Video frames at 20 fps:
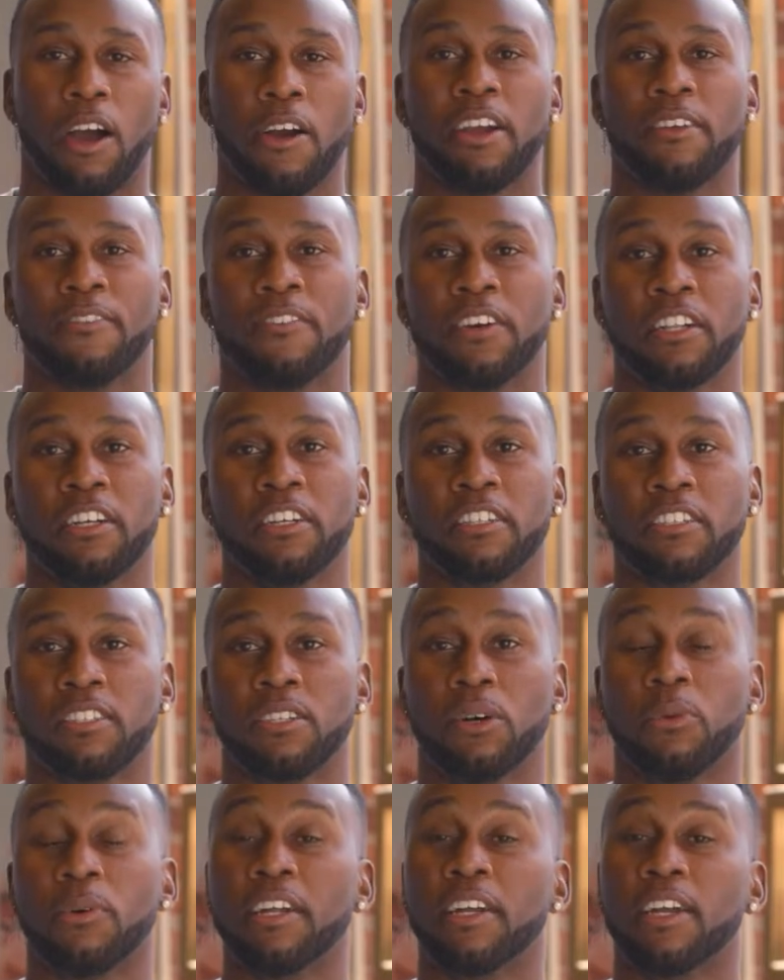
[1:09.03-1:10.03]
All right, fellas,
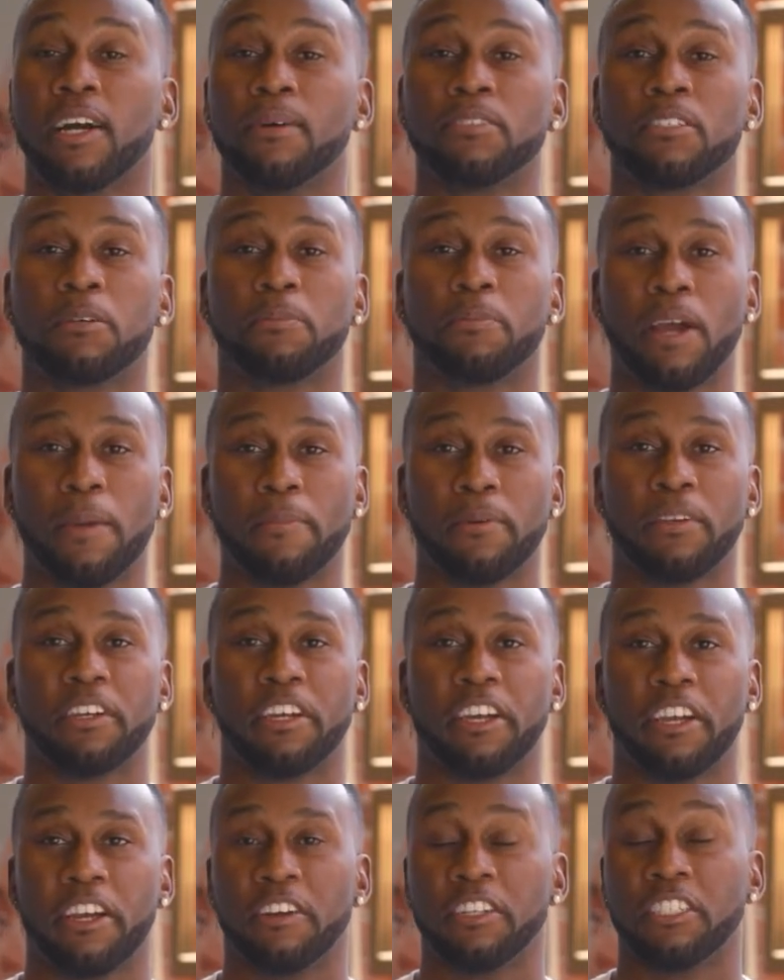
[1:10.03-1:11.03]
so when it comes to prepping
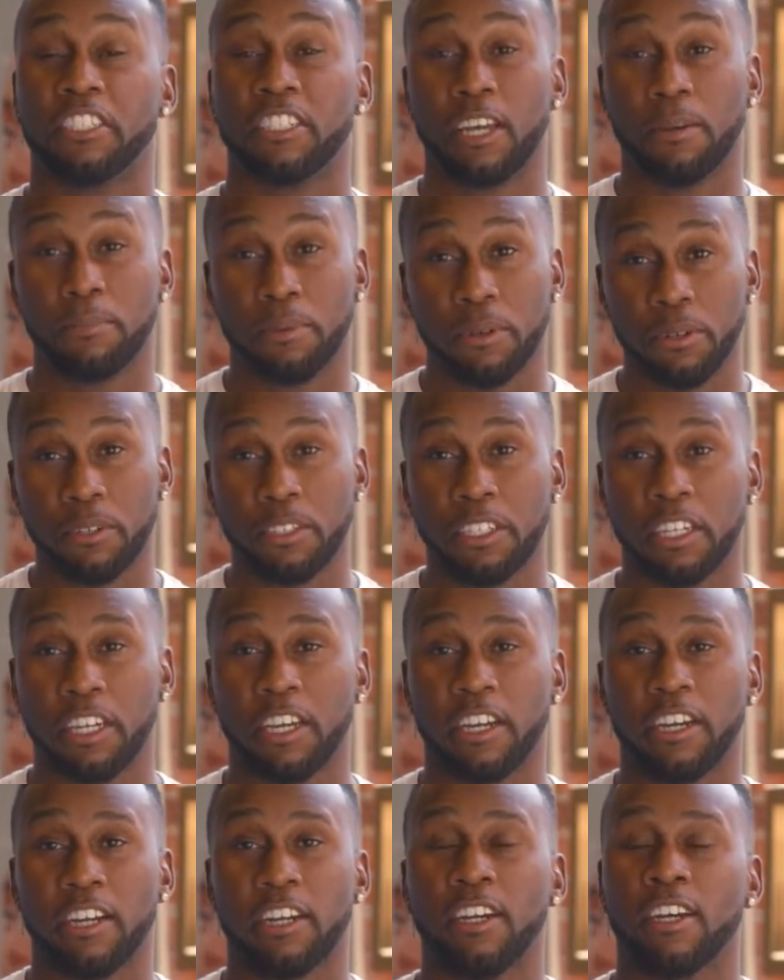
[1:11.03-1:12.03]
your hair and shampooing your
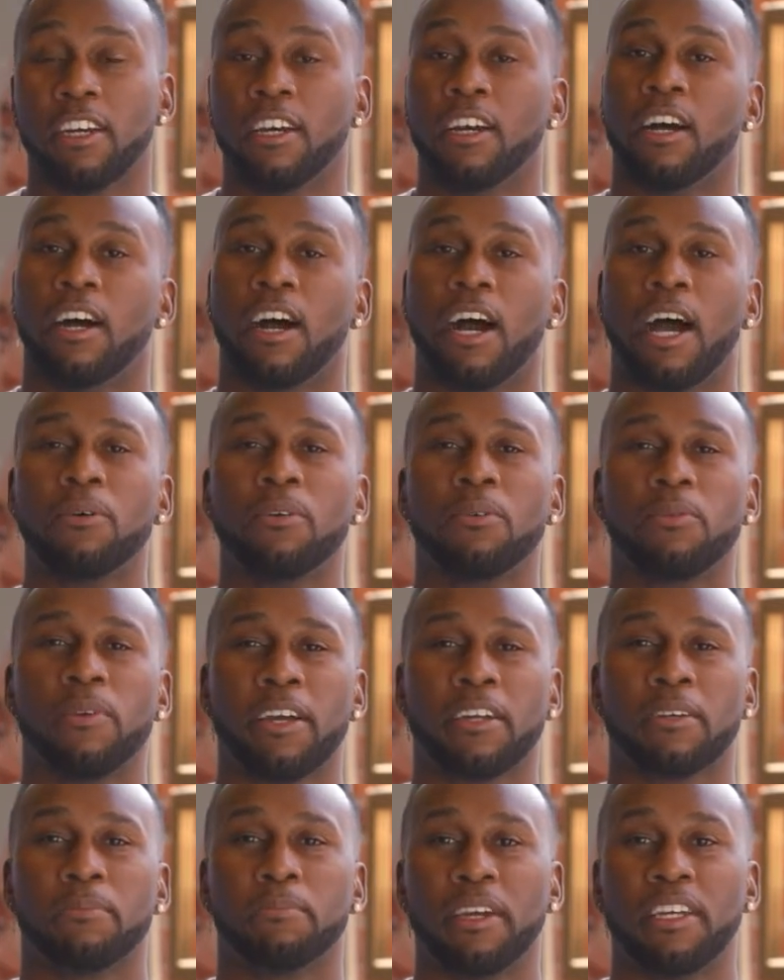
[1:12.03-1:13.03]
hair, I would
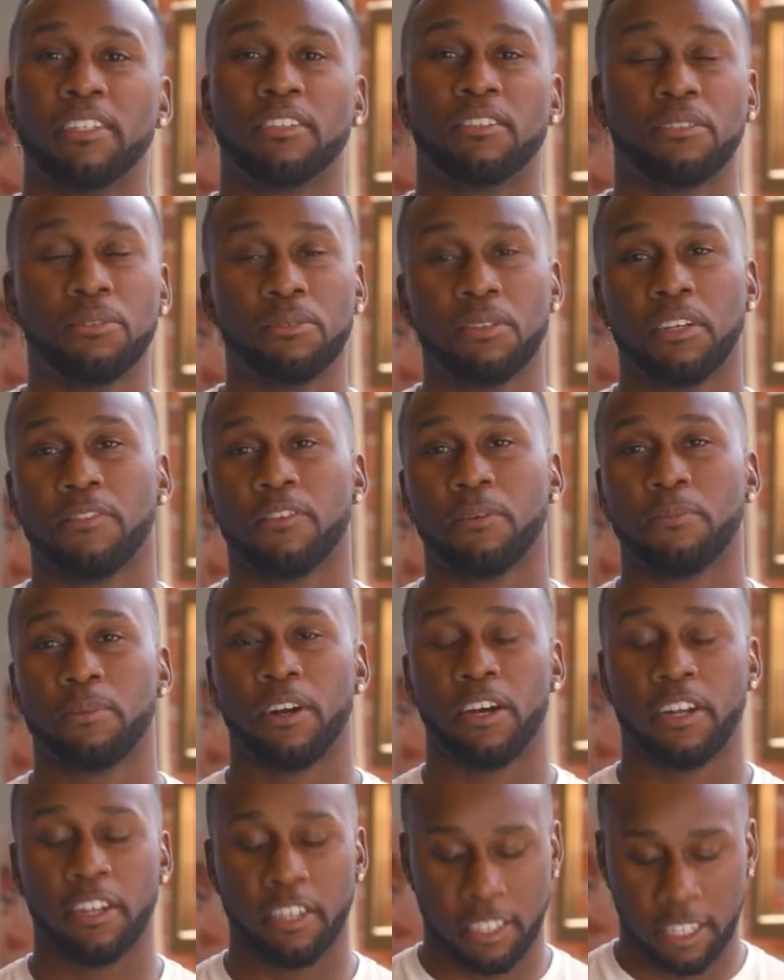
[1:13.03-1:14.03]
recommend two different
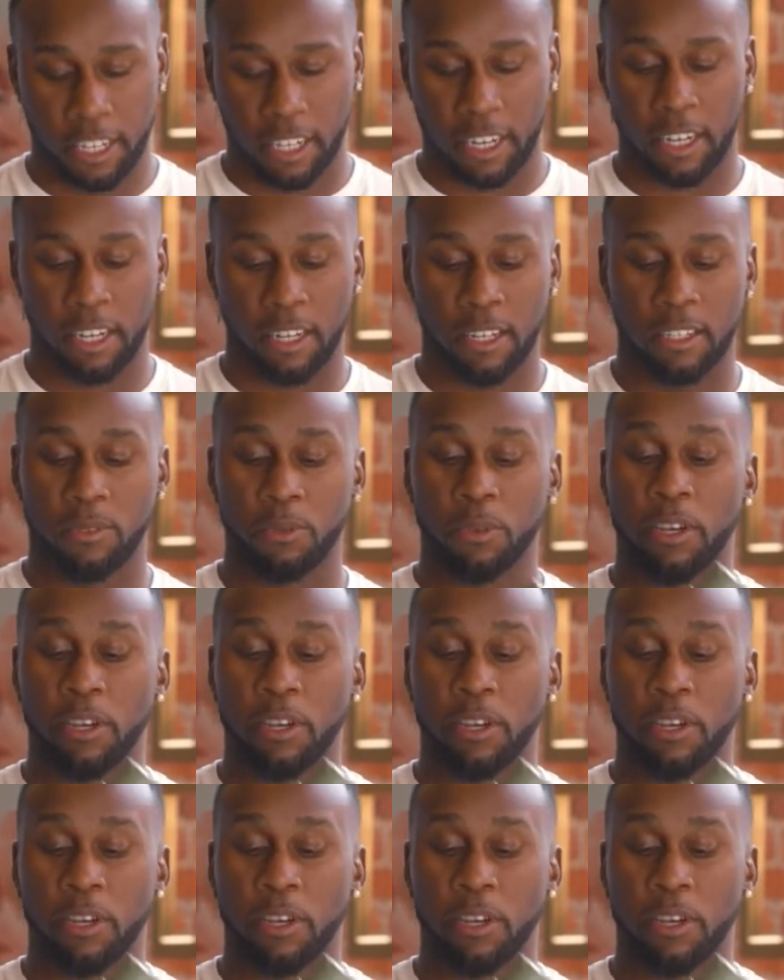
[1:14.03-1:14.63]
products in it.